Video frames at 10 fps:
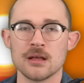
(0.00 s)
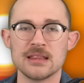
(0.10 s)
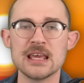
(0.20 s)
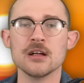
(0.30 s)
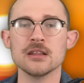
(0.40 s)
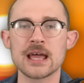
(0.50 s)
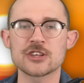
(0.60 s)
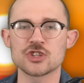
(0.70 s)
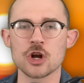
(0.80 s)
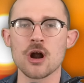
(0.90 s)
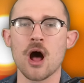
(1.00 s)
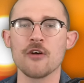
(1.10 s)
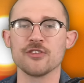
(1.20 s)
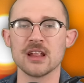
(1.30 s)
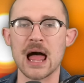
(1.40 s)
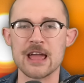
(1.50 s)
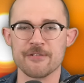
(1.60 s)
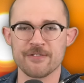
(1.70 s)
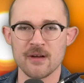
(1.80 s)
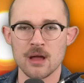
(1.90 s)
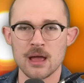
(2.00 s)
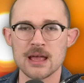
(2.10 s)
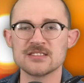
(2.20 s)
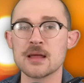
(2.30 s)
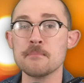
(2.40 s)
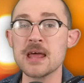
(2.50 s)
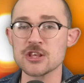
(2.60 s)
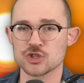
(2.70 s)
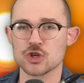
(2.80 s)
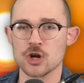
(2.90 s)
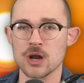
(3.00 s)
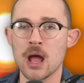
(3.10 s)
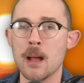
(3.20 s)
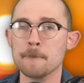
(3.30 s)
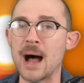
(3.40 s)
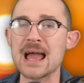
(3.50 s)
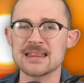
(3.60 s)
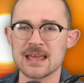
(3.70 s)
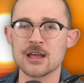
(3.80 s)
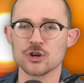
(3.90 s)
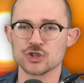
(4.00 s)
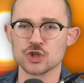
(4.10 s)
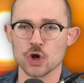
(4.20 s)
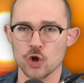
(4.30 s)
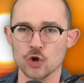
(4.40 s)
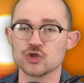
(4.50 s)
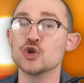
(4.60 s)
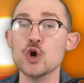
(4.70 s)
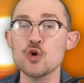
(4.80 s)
The elixir of life is administered by the Inner Circle to